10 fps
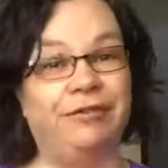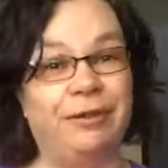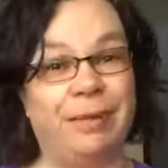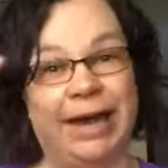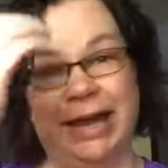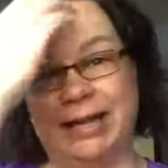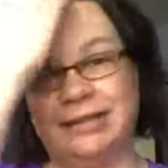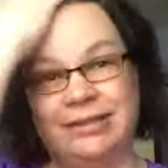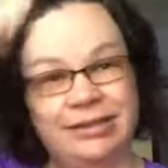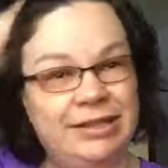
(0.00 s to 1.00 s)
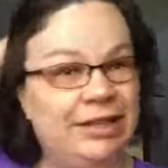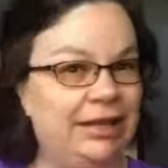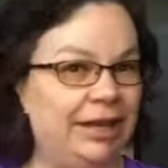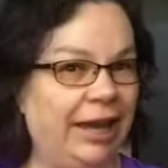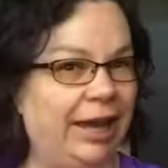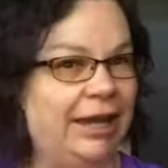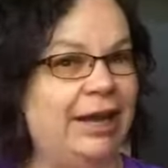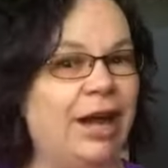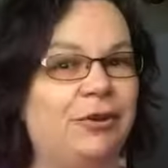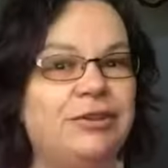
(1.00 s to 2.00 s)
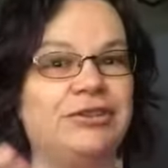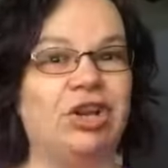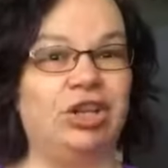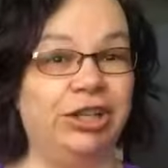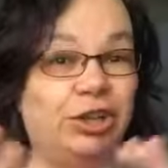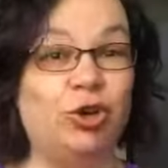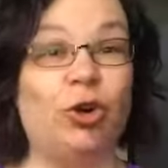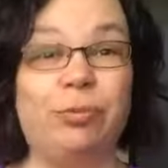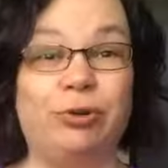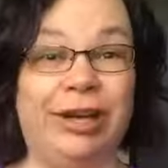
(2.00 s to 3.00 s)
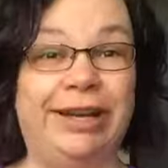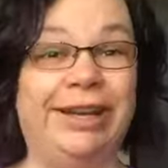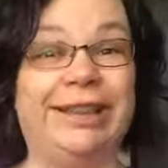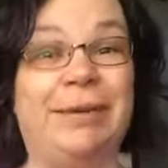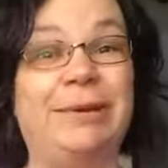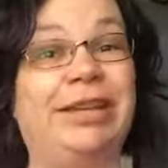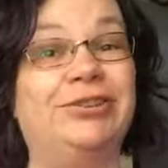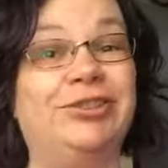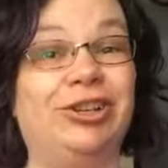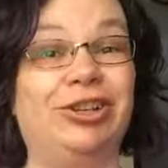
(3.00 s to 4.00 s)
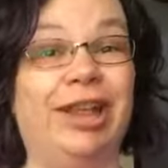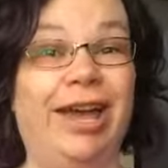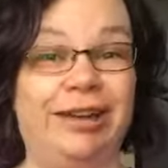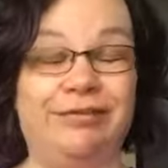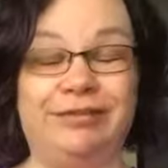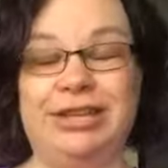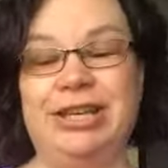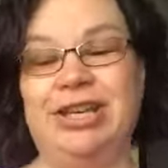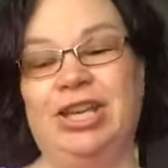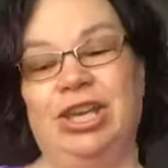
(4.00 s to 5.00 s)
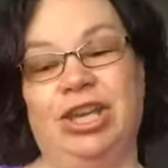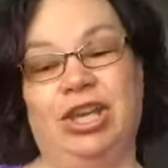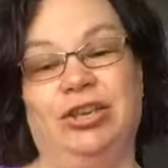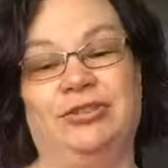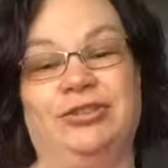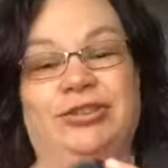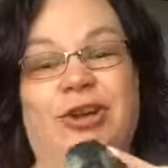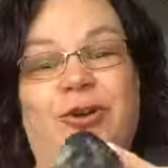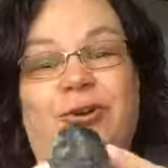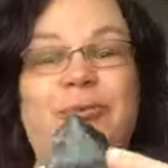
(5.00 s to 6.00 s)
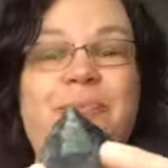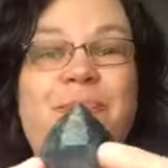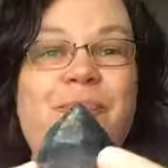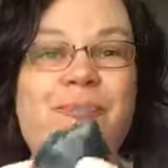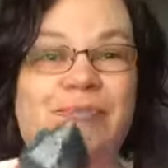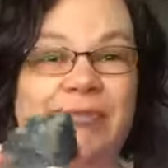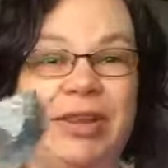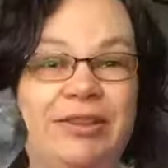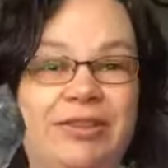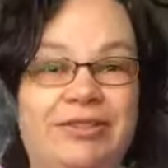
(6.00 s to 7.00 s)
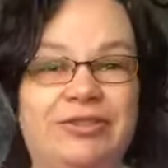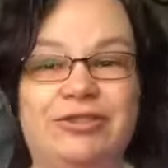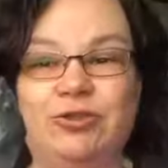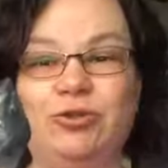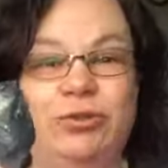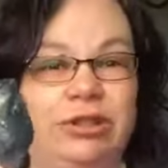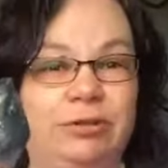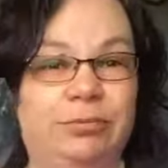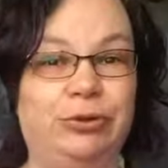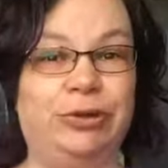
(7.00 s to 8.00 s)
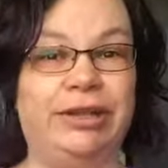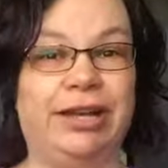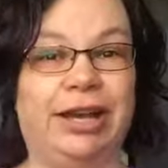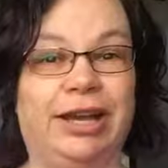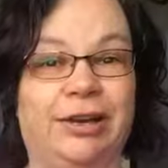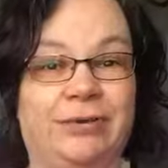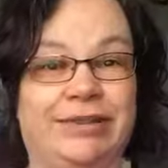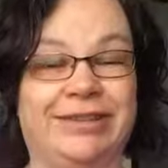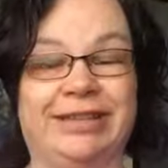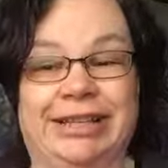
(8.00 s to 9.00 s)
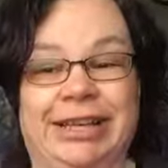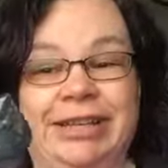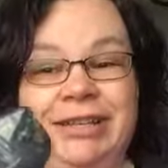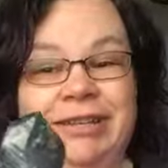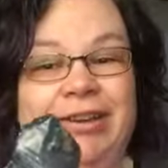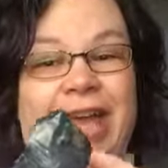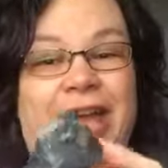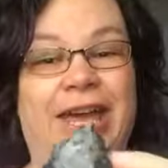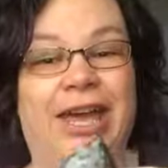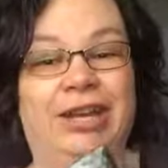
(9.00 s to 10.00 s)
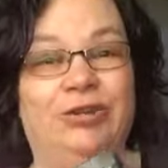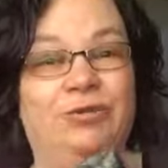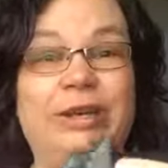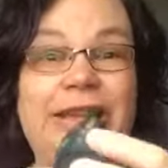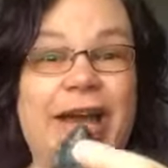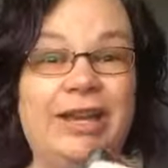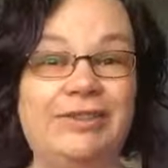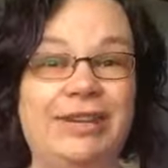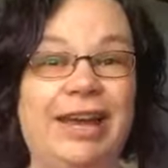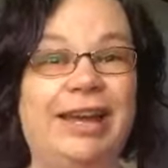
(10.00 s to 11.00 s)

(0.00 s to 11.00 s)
the bat, and how to start incorporating them into your life. So this is a new little beauty that I got recently, and realized that I